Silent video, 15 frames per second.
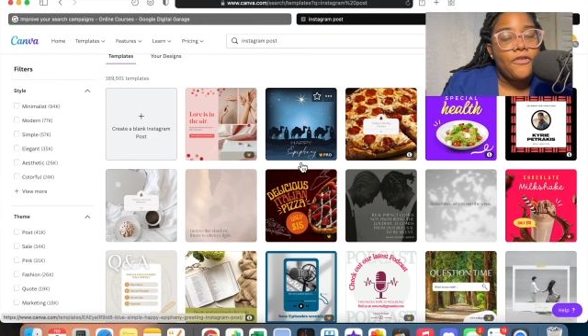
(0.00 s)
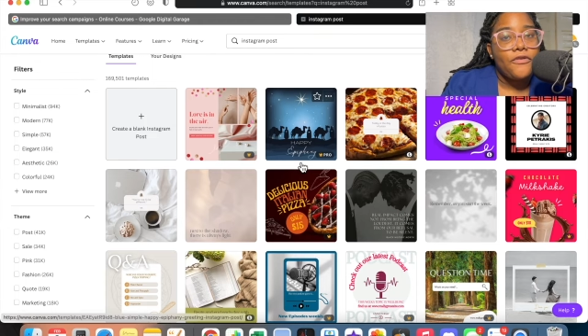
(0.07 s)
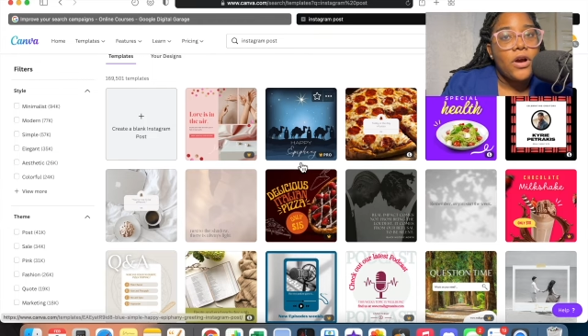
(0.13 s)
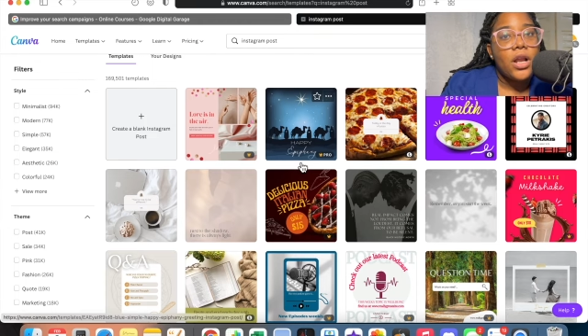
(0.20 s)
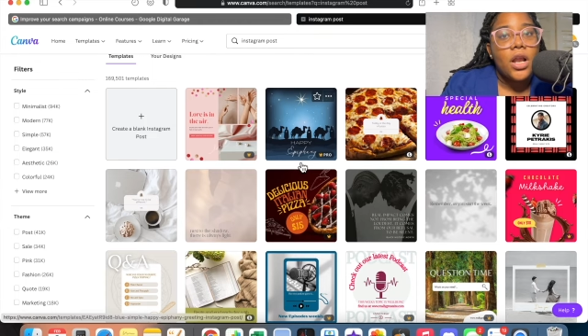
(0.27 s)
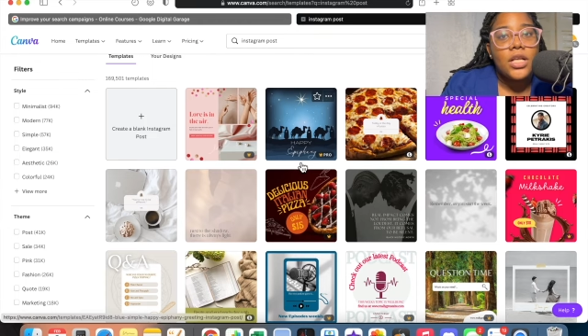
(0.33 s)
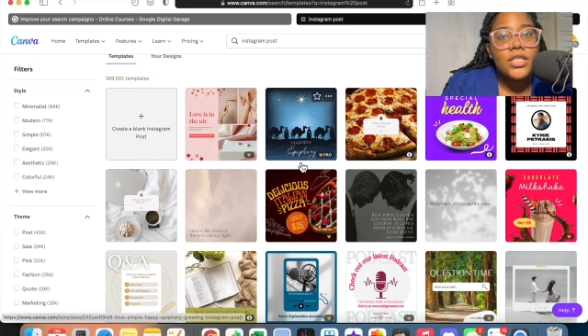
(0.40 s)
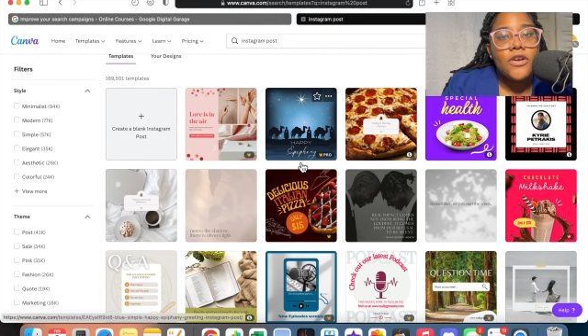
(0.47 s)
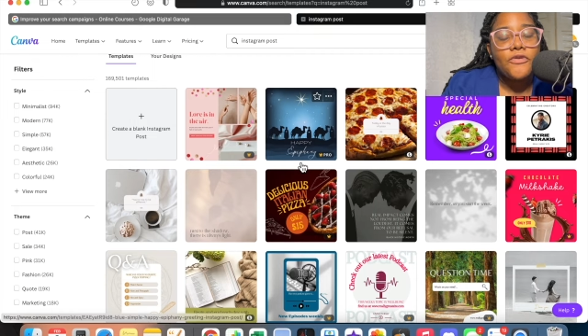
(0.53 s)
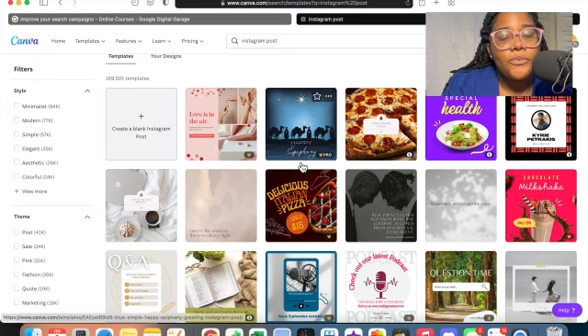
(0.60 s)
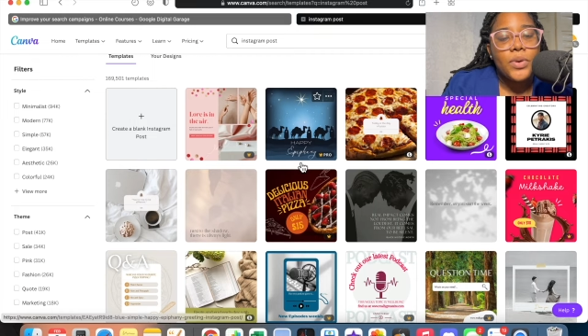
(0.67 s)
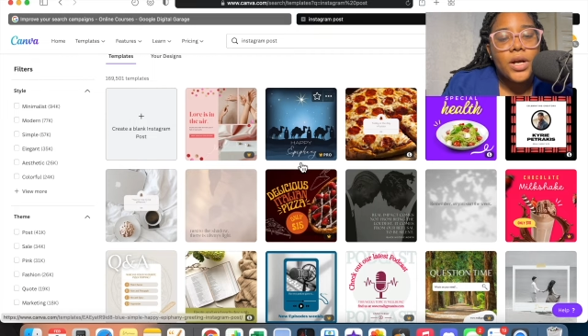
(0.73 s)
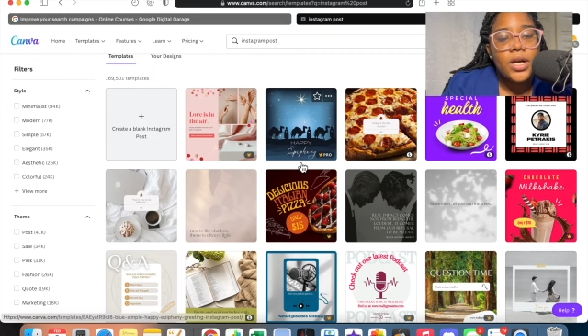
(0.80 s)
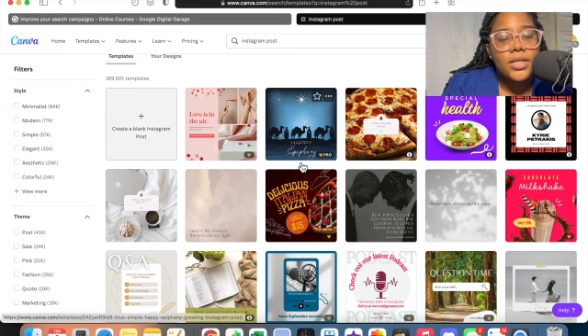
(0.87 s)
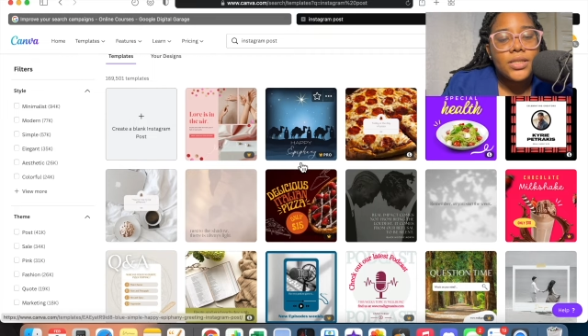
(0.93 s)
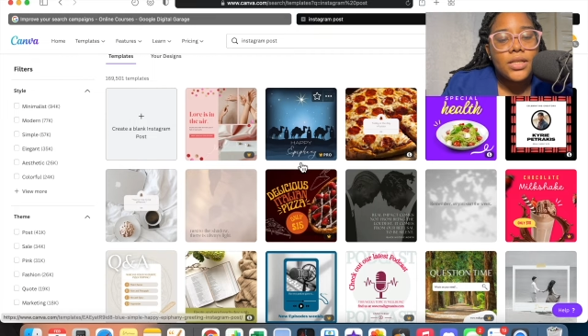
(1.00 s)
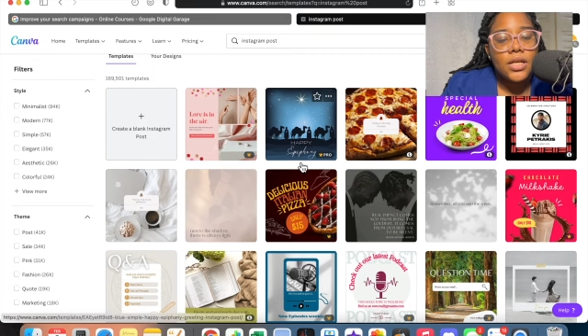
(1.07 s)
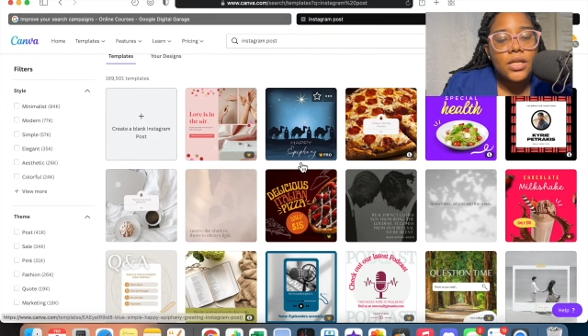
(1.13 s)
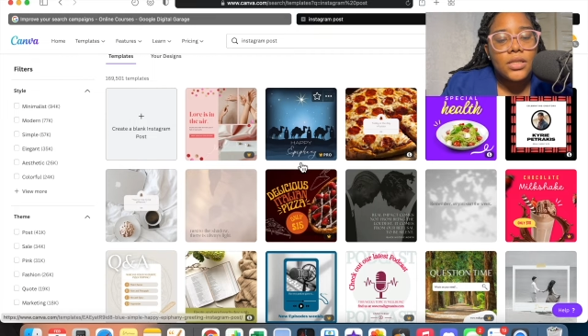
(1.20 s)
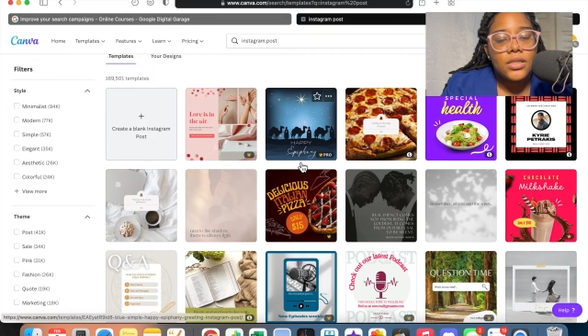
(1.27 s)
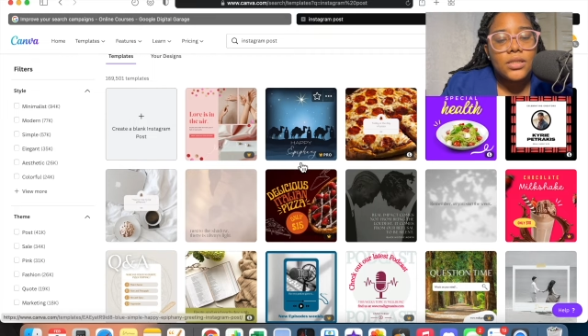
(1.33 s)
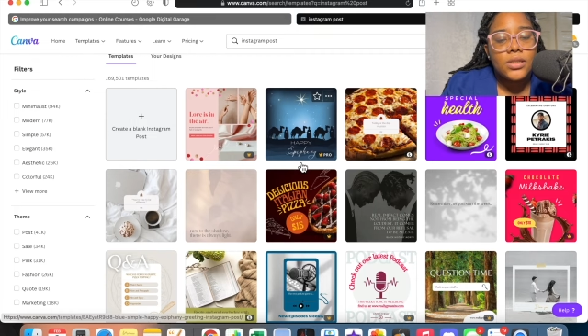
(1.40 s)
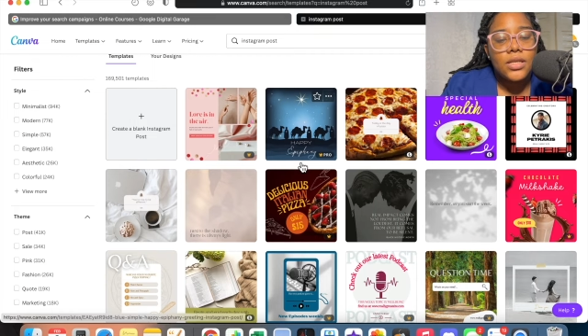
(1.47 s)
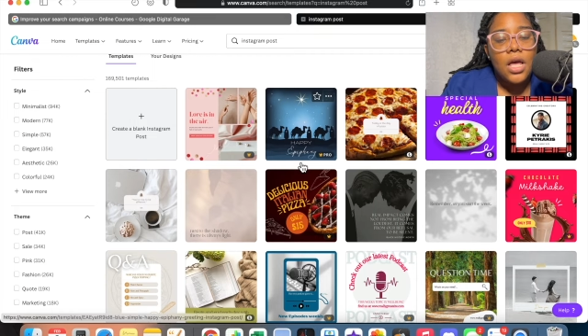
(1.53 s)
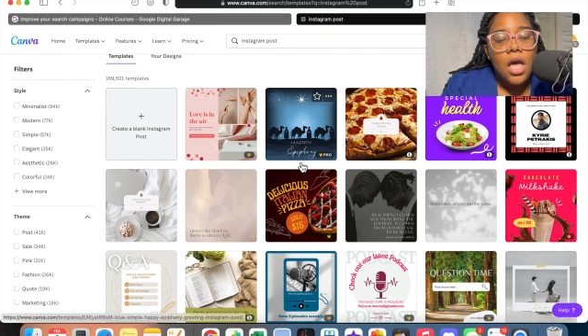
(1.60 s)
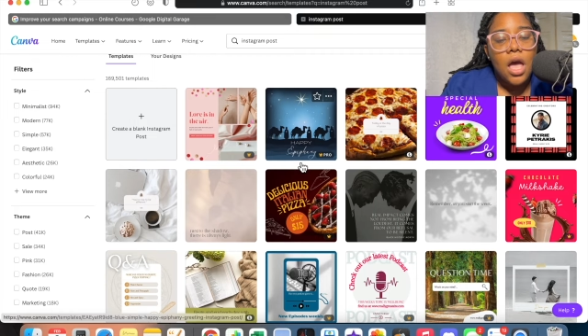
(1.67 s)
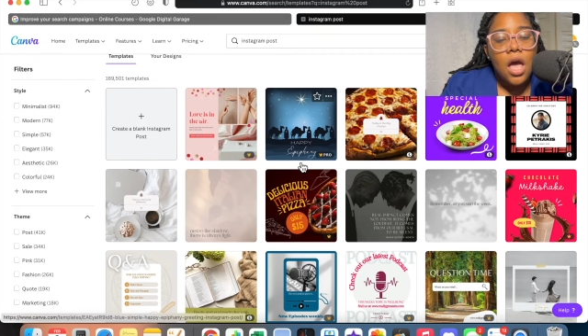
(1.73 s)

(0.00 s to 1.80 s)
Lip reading: And for a lot of persons,